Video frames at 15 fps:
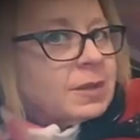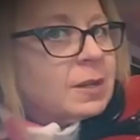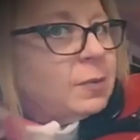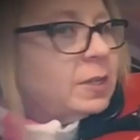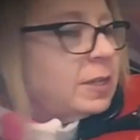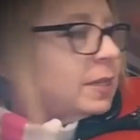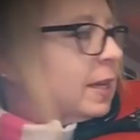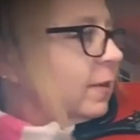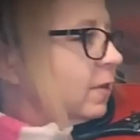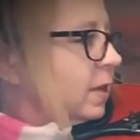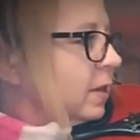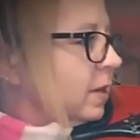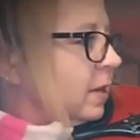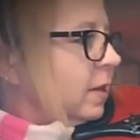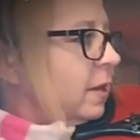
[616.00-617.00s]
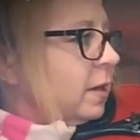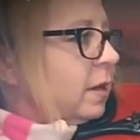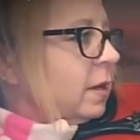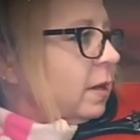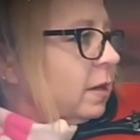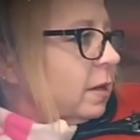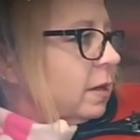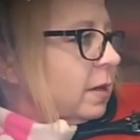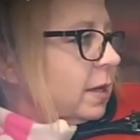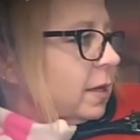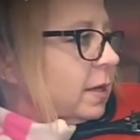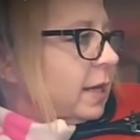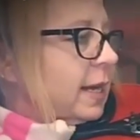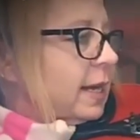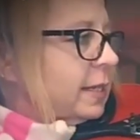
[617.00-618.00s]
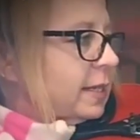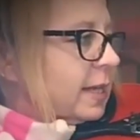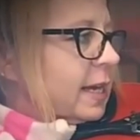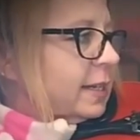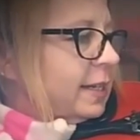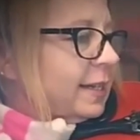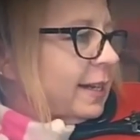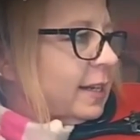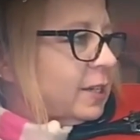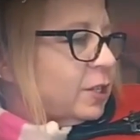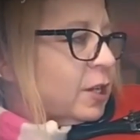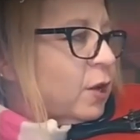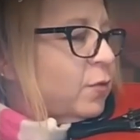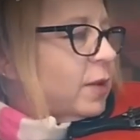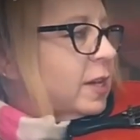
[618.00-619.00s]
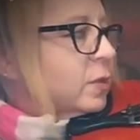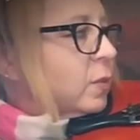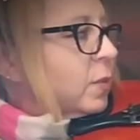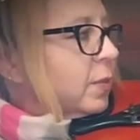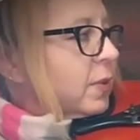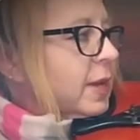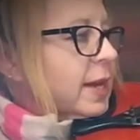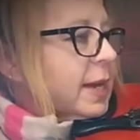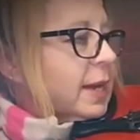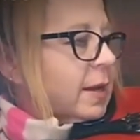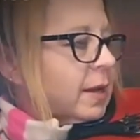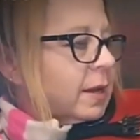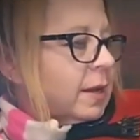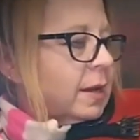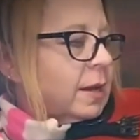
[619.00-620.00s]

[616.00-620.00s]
We just have our hand is acting like a shelf as we're playing.